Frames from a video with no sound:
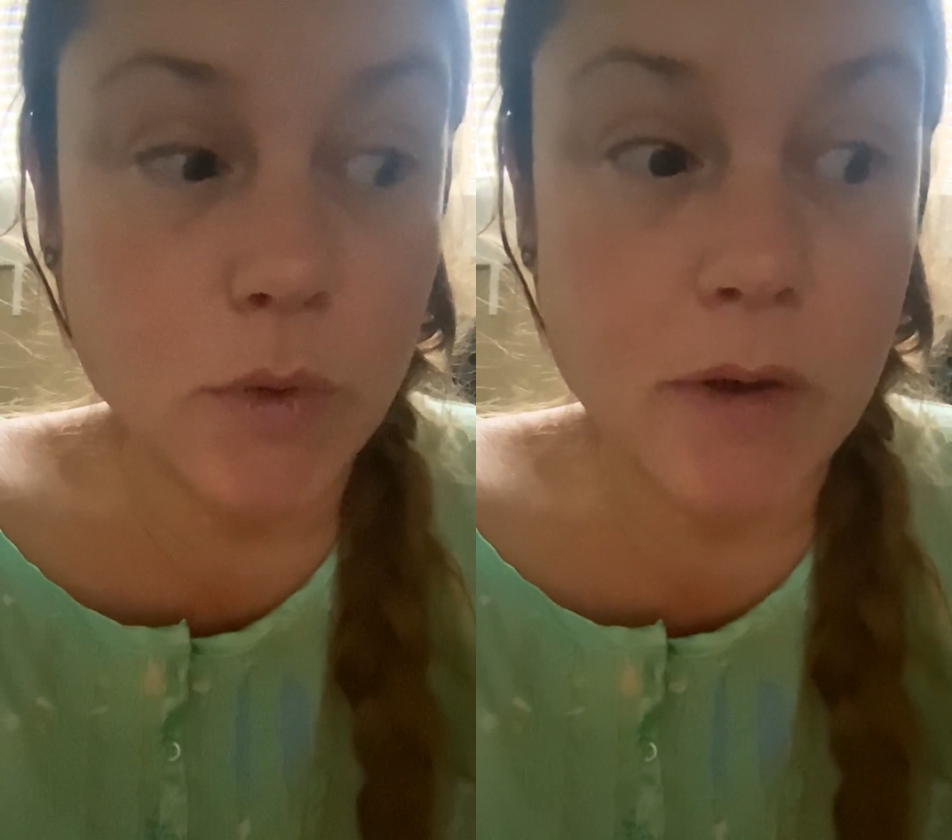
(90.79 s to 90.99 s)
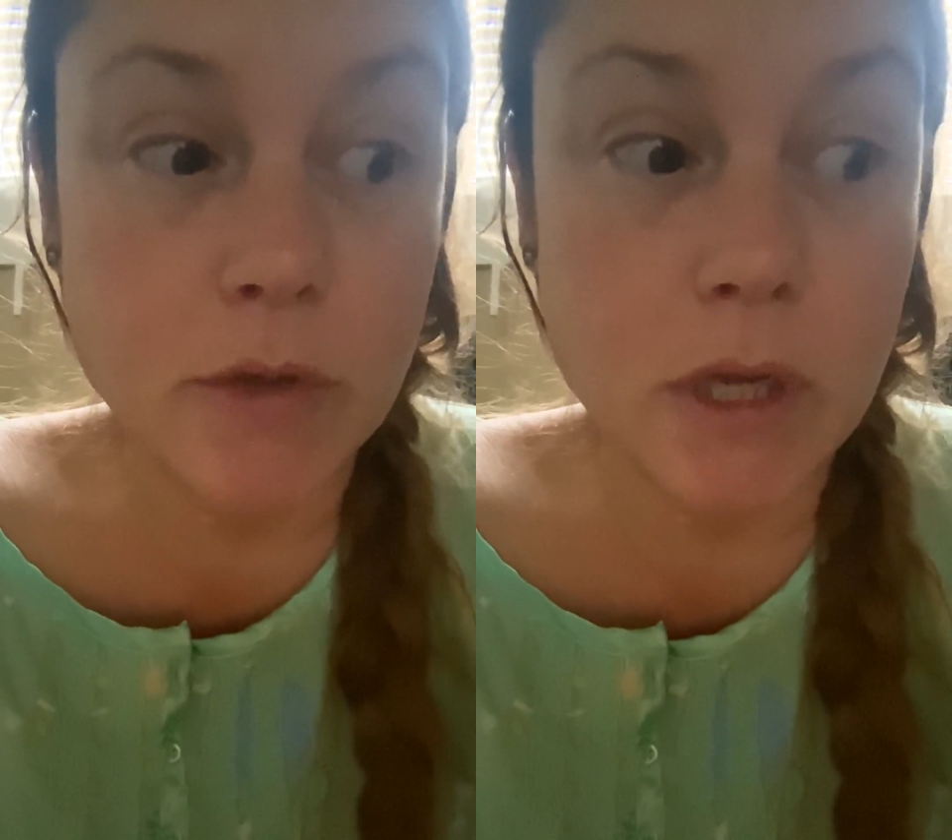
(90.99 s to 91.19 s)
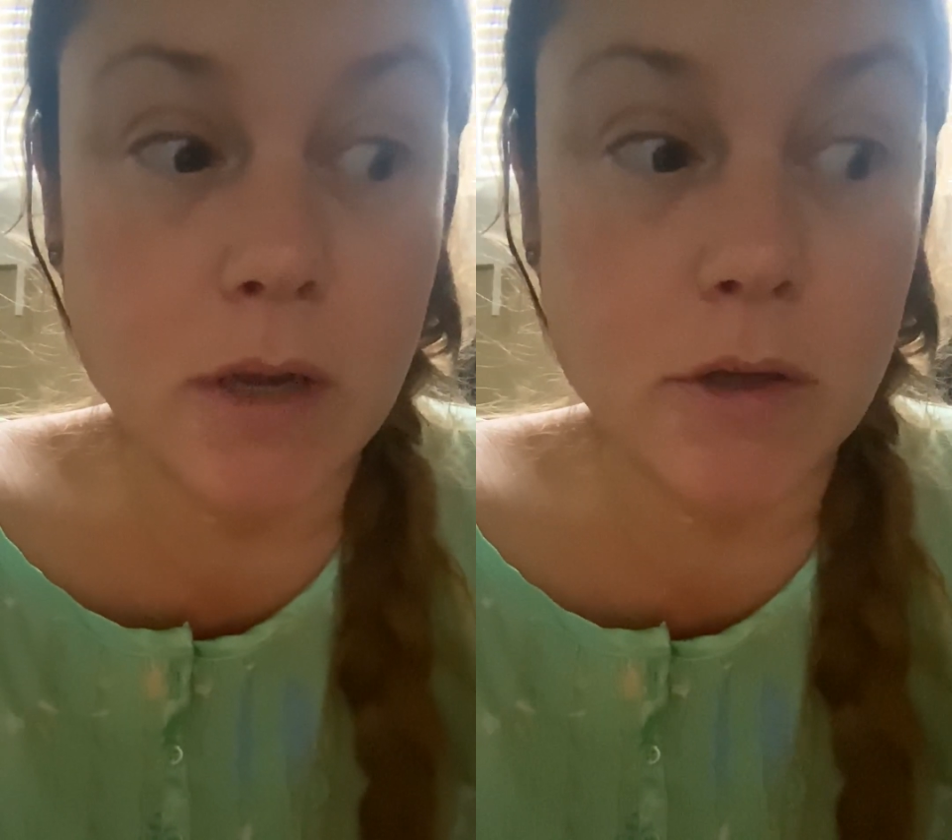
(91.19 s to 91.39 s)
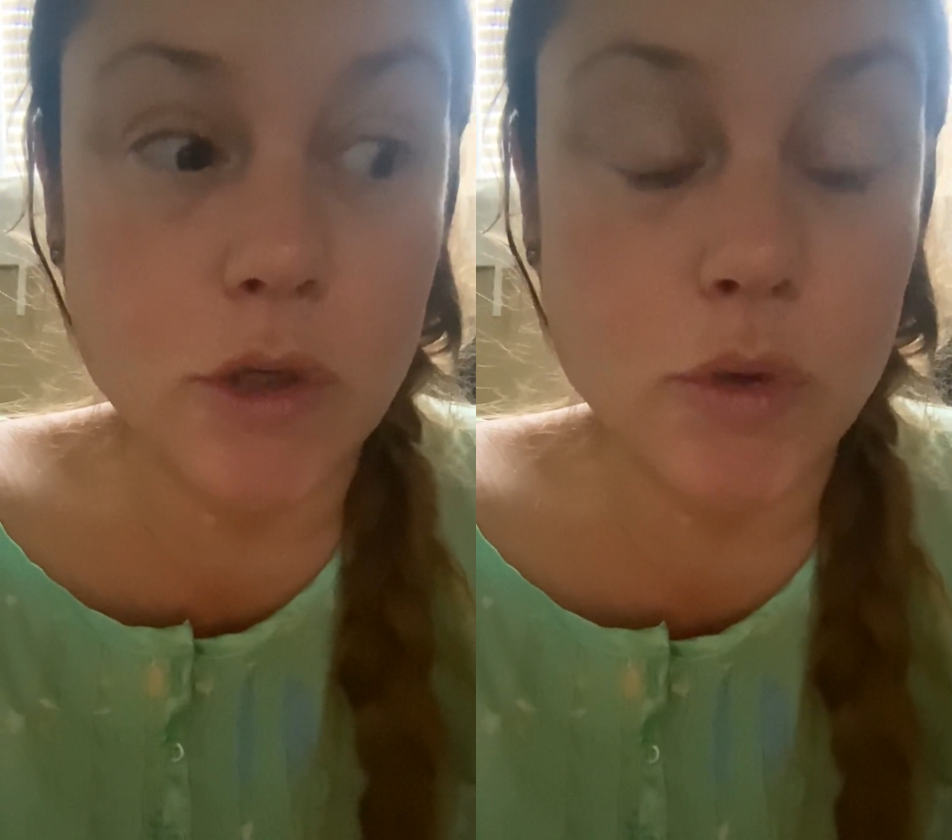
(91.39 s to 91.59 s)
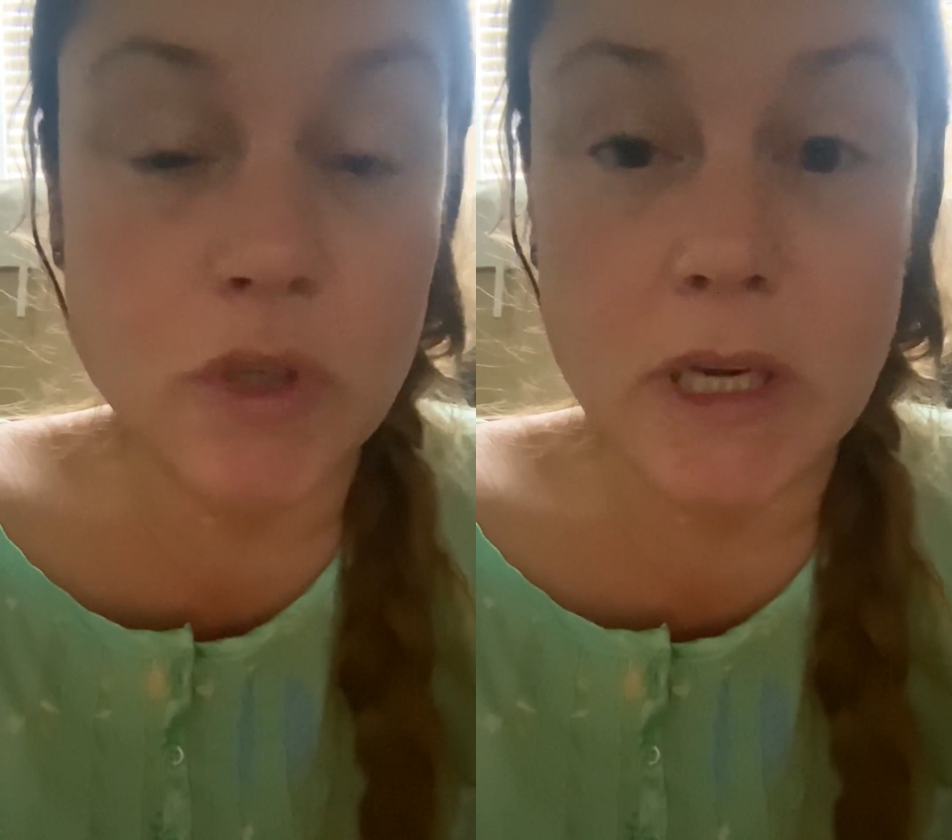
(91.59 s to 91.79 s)
where I was uh,
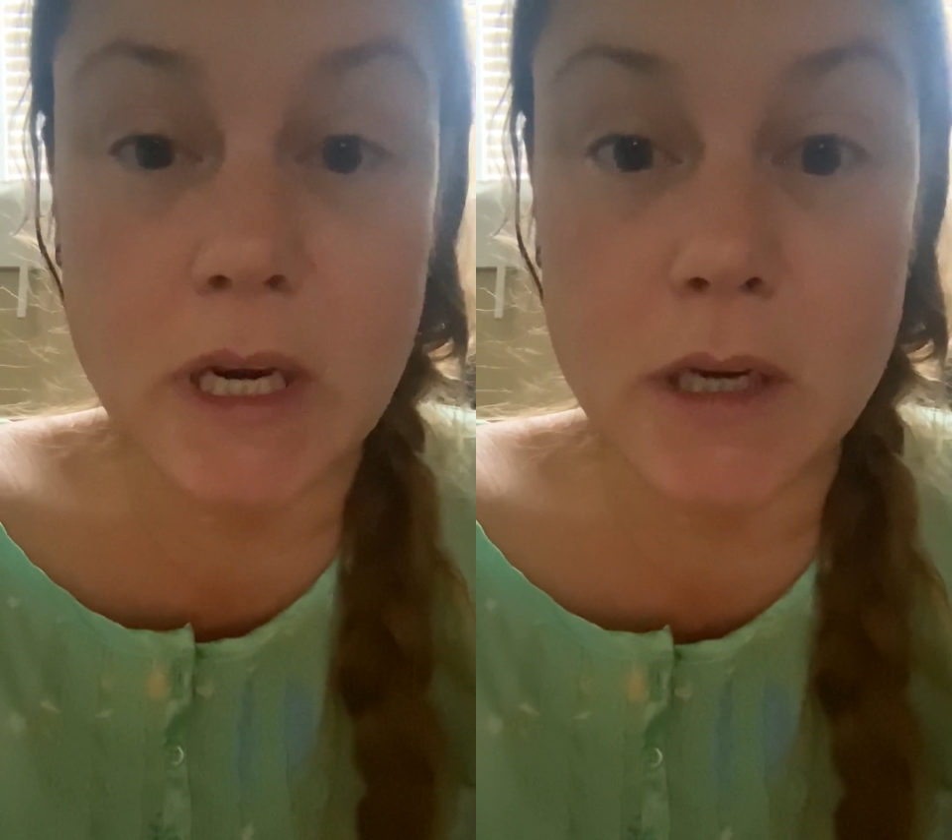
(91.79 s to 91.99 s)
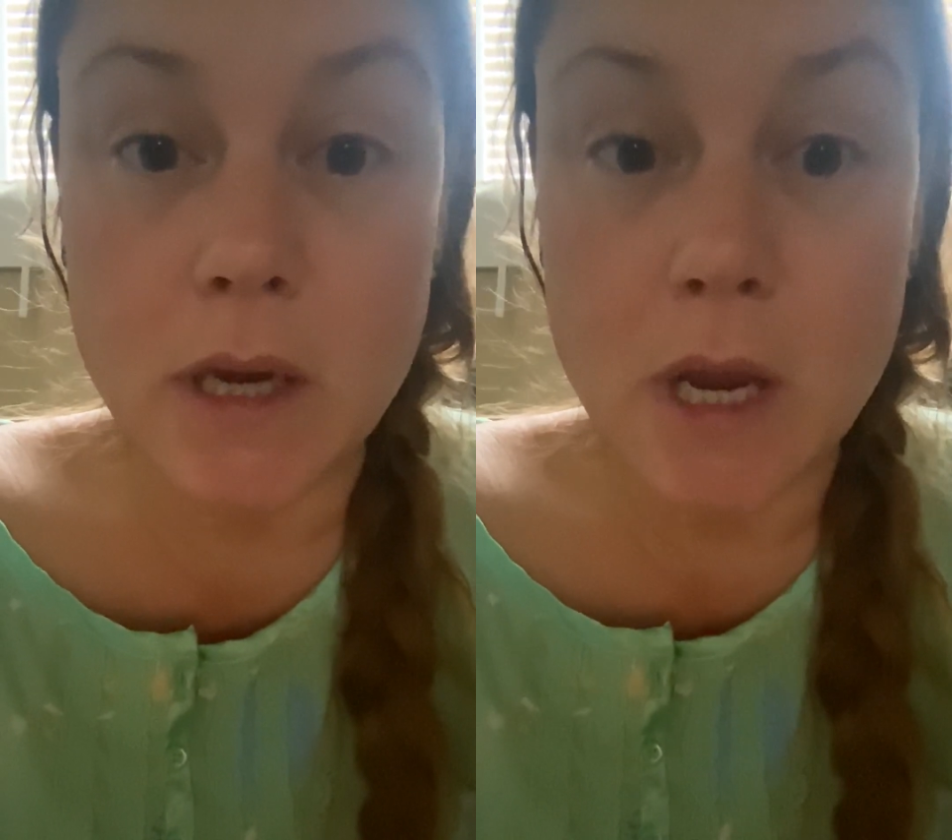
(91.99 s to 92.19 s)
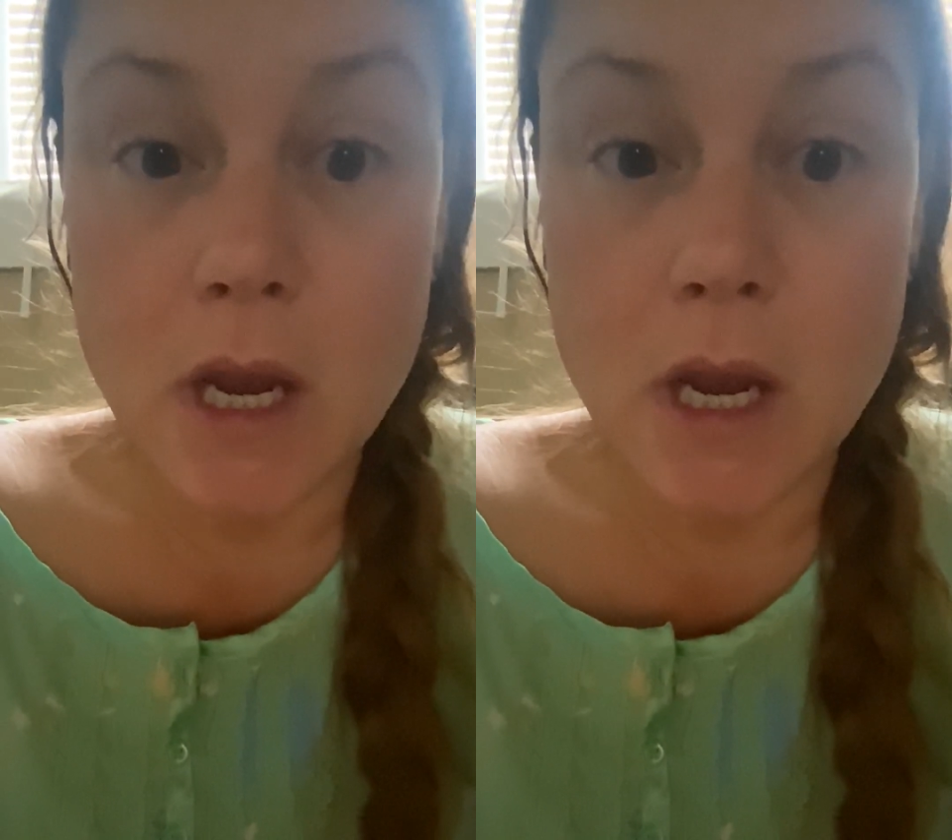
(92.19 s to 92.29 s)
too sick